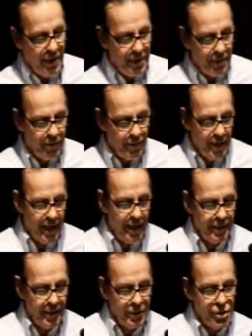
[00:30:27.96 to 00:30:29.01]
Data from
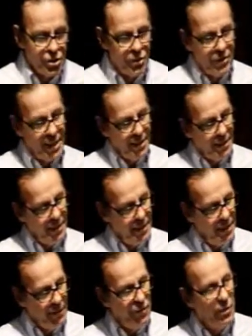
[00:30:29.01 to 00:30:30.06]
Canada show
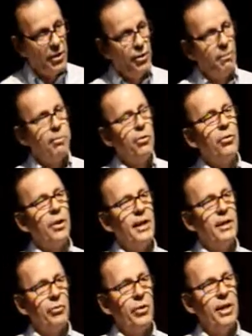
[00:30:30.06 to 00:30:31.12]
that if you have a
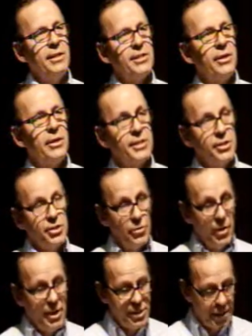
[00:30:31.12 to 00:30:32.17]
poorly drained soil
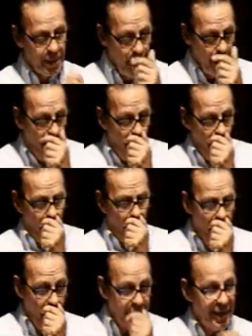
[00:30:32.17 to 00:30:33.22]
situation,
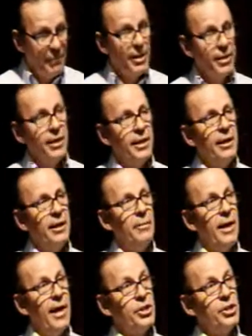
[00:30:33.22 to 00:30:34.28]
chemical kill
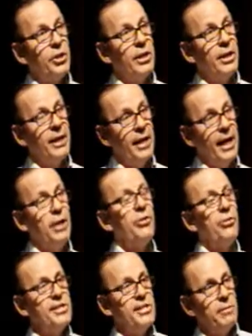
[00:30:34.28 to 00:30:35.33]
may actually
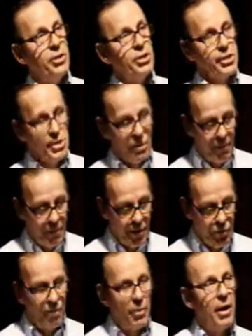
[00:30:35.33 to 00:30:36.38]
increase emissions
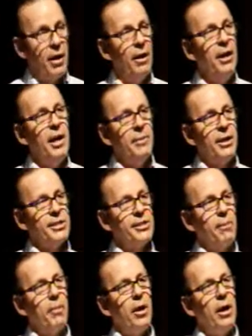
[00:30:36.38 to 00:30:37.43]
compared to plow. Because
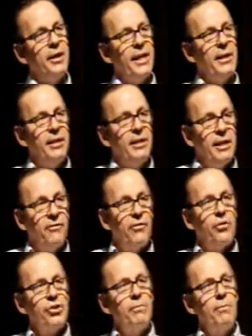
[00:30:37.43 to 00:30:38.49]
the plow, then the
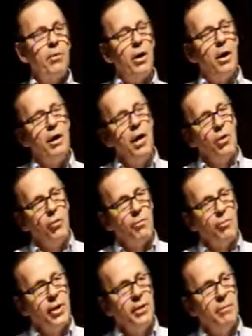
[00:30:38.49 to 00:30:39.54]
inversion plow,
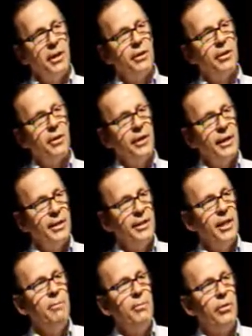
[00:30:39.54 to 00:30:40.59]
will bring the
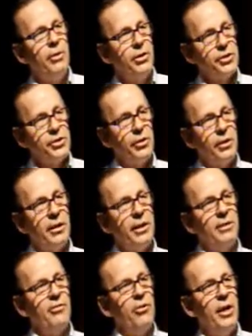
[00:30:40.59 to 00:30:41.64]
material deeper in the
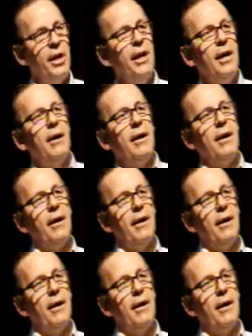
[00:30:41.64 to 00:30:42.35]
soil in very